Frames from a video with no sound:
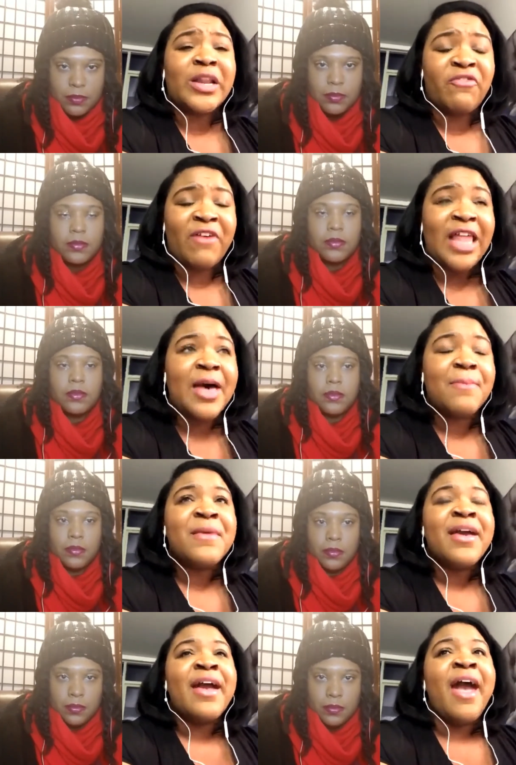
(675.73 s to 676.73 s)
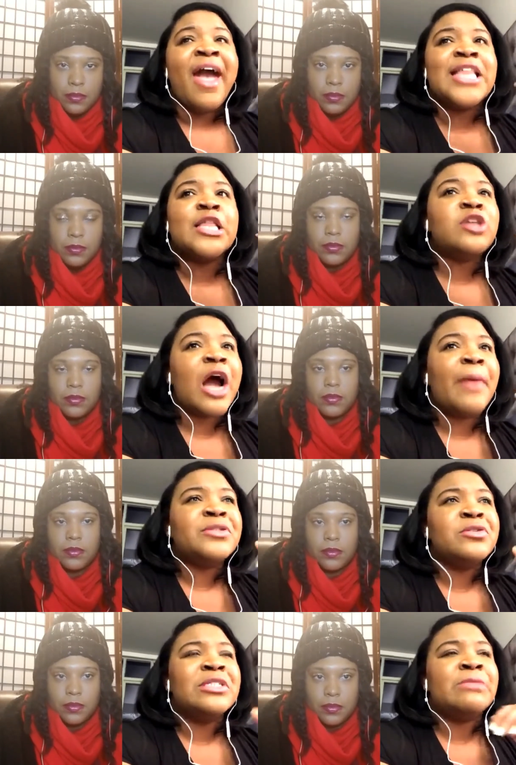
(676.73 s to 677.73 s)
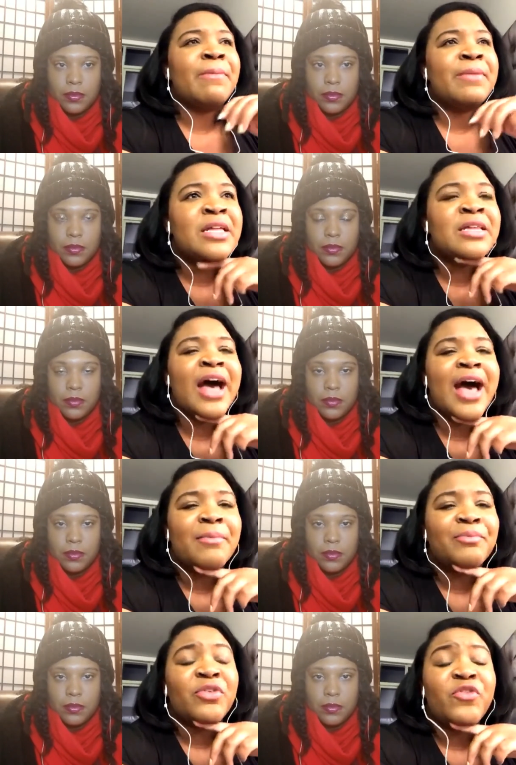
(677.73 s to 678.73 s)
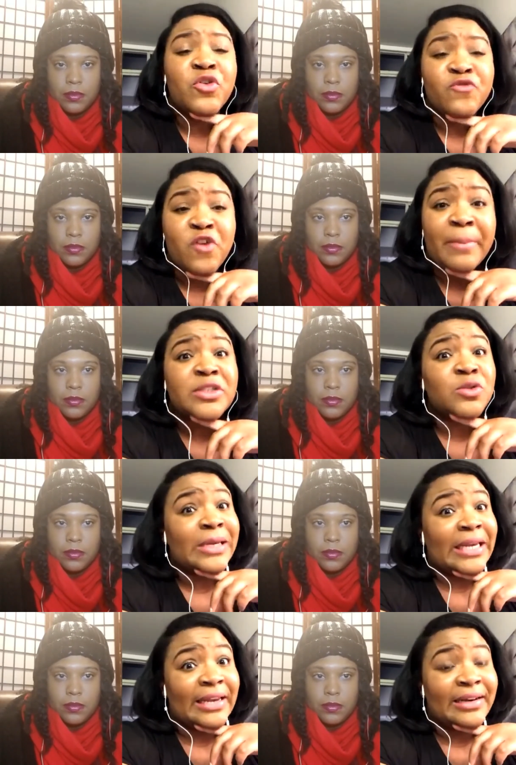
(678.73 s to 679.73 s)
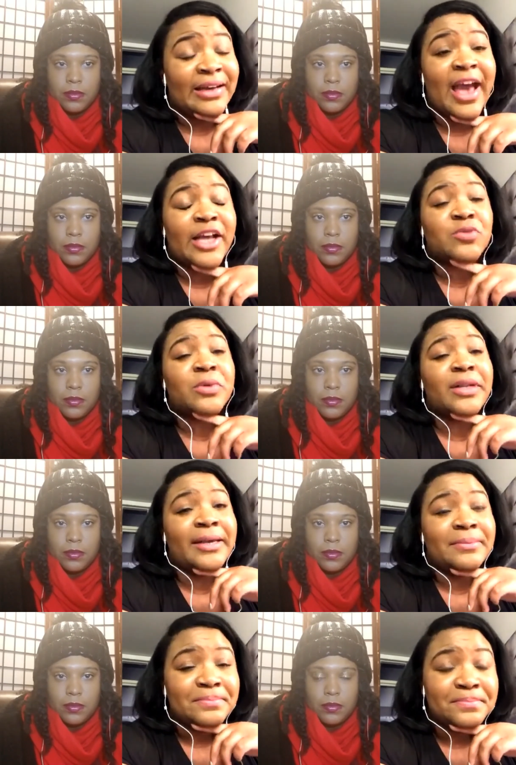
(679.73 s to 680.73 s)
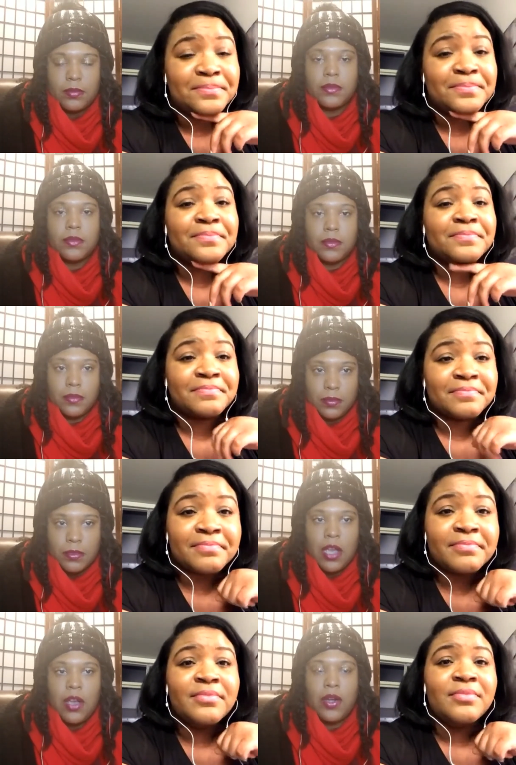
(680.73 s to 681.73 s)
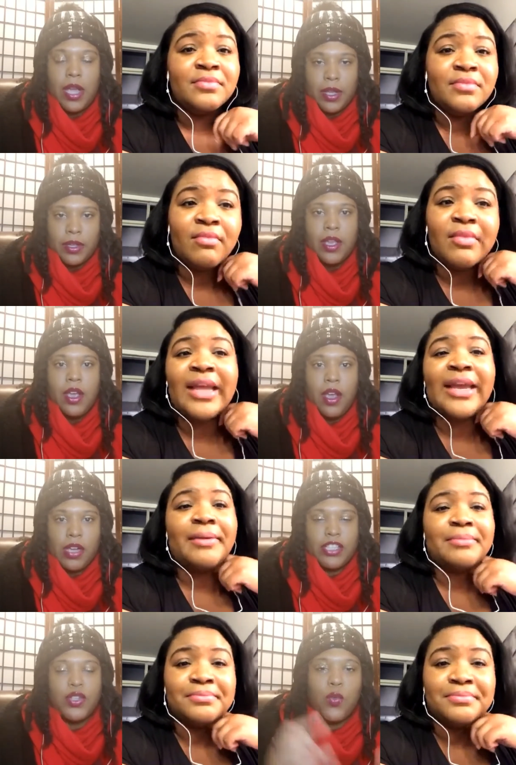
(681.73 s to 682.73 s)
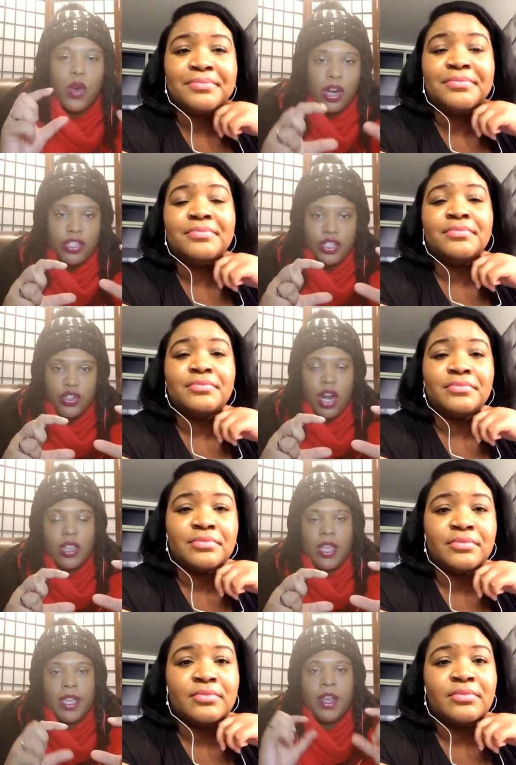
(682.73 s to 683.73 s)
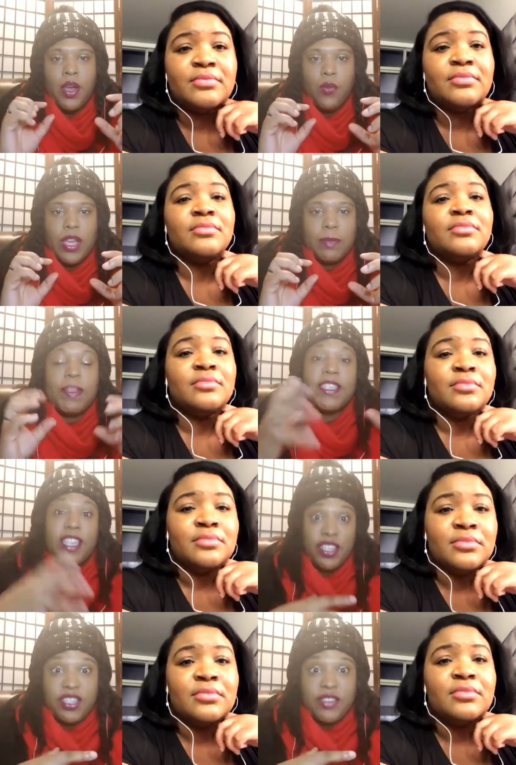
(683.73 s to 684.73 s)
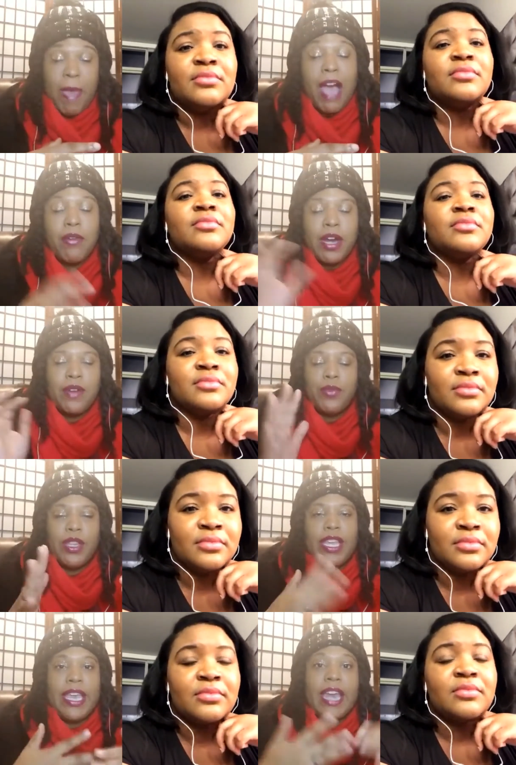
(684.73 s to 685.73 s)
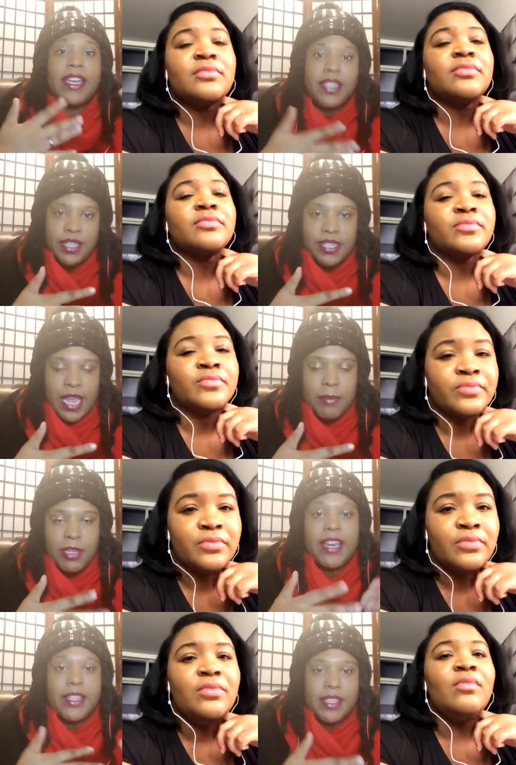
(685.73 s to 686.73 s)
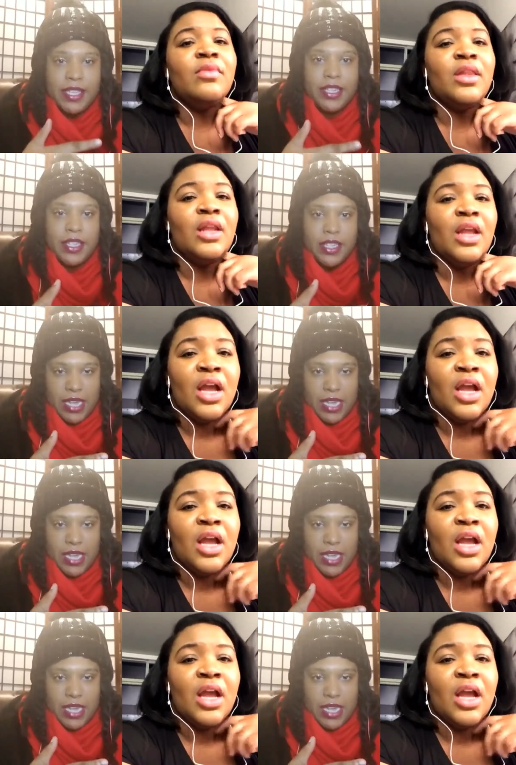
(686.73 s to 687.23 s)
Speaker 1: and develop and those opportunities may be um, few and far between, actually.
Speaker 2: Oh, okay. Yeah. Okay. So we're struggling with positions of power and really getting to the table, getting the seat to the